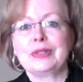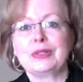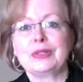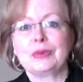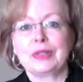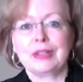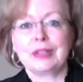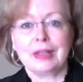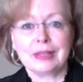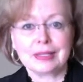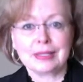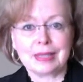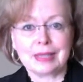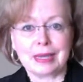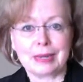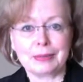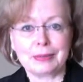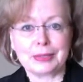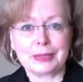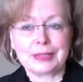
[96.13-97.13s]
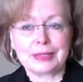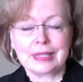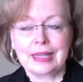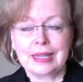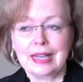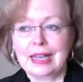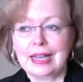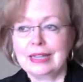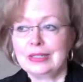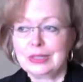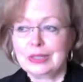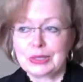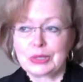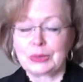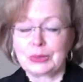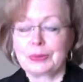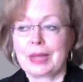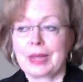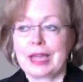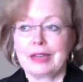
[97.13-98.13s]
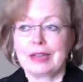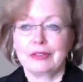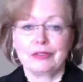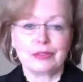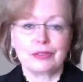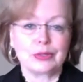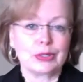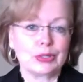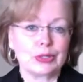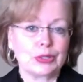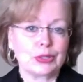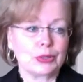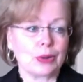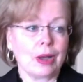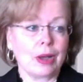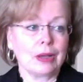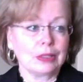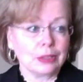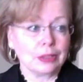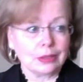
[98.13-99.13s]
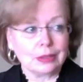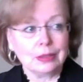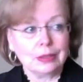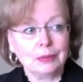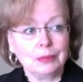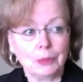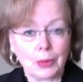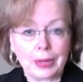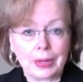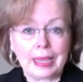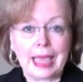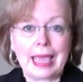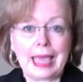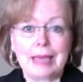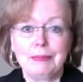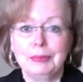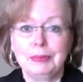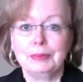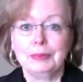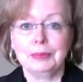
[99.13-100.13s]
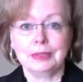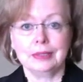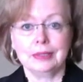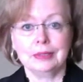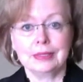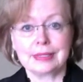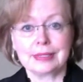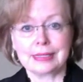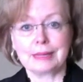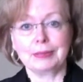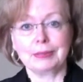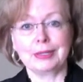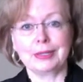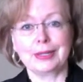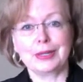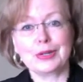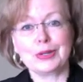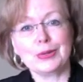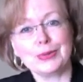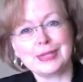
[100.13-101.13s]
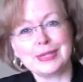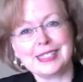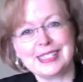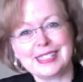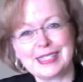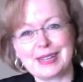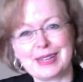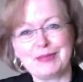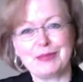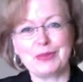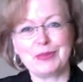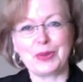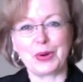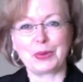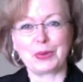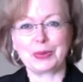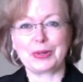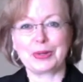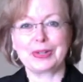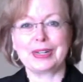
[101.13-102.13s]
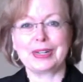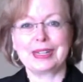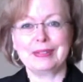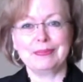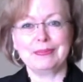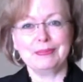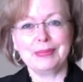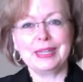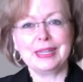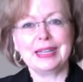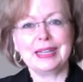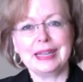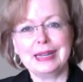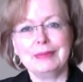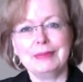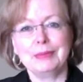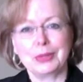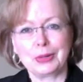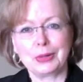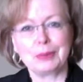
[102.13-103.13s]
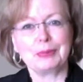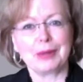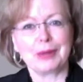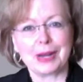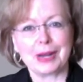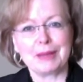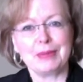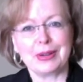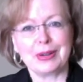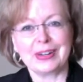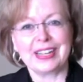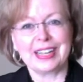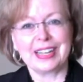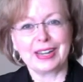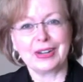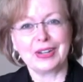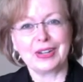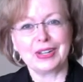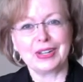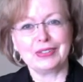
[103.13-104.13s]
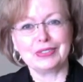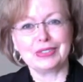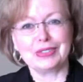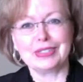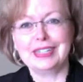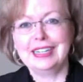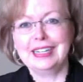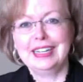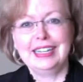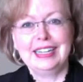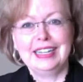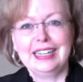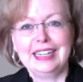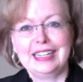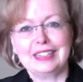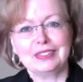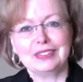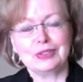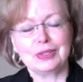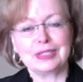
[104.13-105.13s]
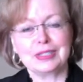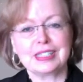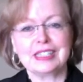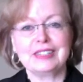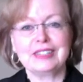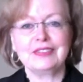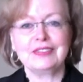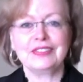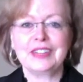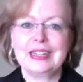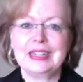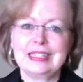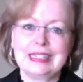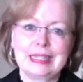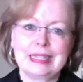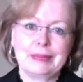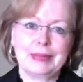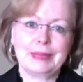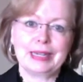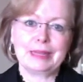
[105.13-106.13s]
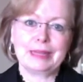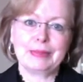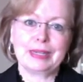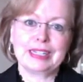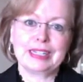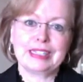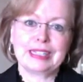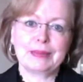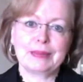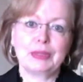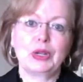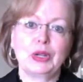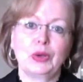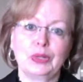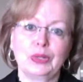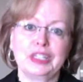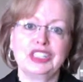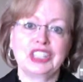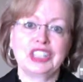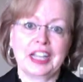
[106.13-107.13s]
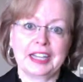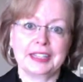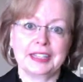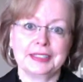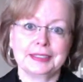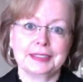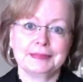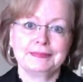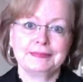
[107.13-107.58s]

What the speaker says: with Alzheimer's, I looked around for the stronger, more capable sibling who would step forward and become her primary caregiver. And of course, I didn't find anybody because I'm an only child.